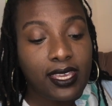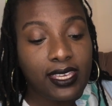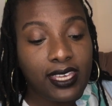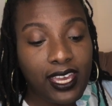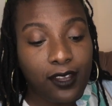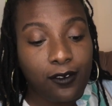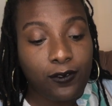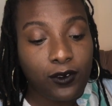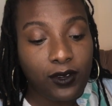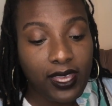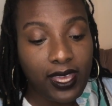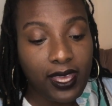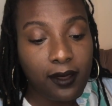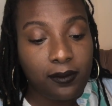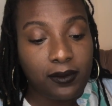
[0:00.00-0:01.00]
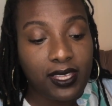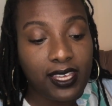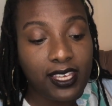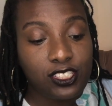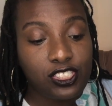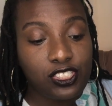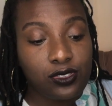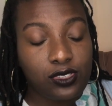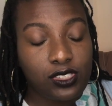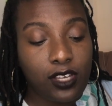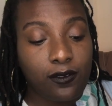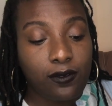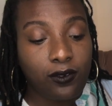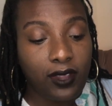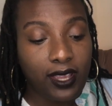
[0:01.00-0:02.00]
yet for him the issues
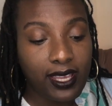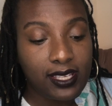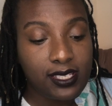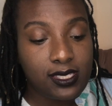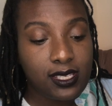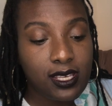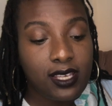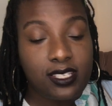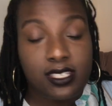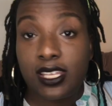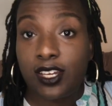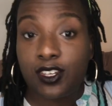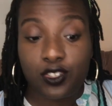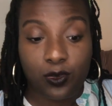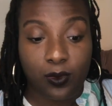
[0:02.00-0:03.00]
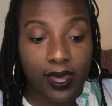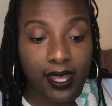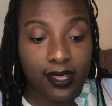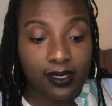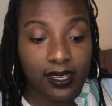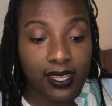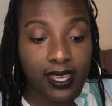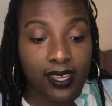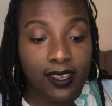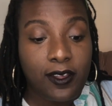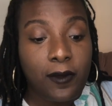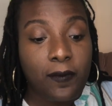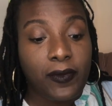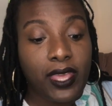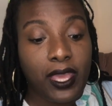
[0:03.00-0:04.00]
of race, sexuality,
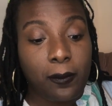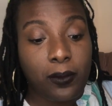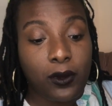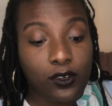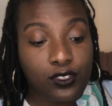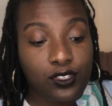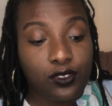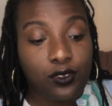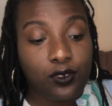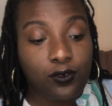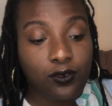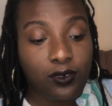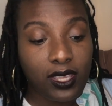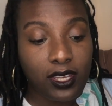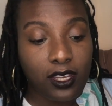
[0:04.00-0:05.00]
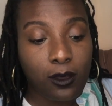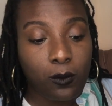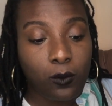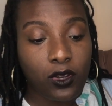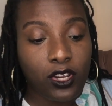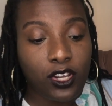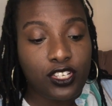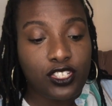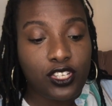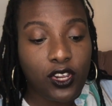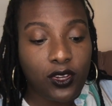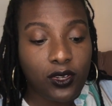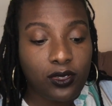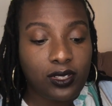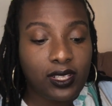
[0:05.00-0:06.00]
and personal freedom were
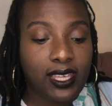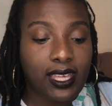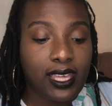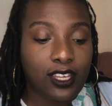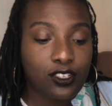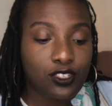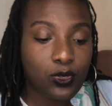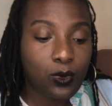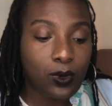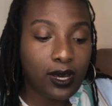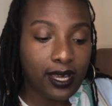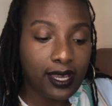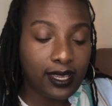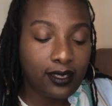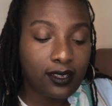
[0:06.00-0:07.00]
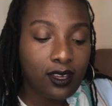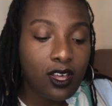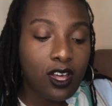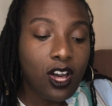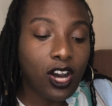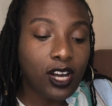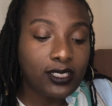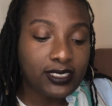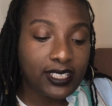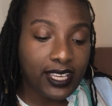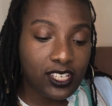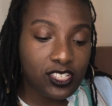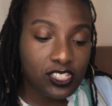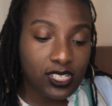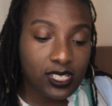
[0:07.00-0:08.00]
eternally entwined.
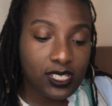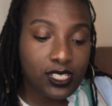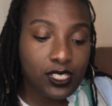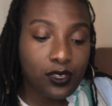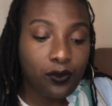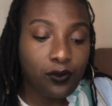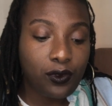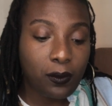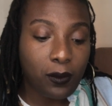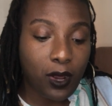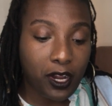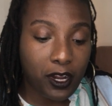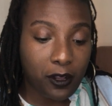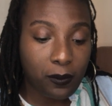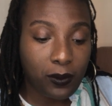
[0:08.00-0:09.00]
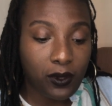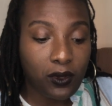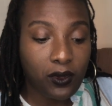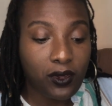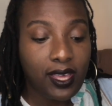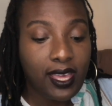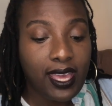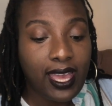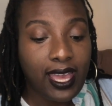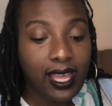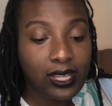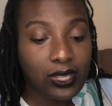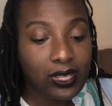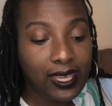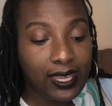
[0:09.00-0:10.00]
Audacious, remarkable,
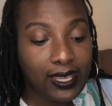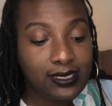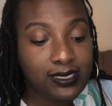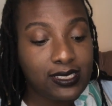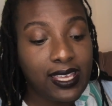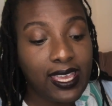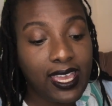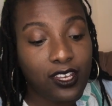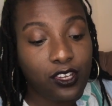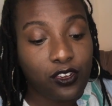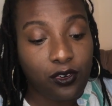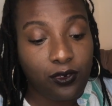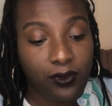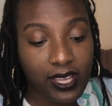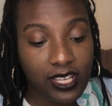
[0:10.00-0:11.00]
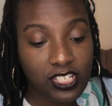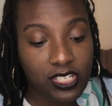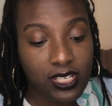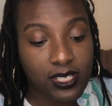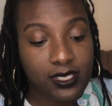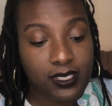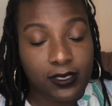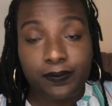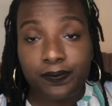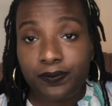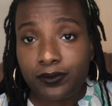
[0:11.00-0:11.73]
elegant, and courageous.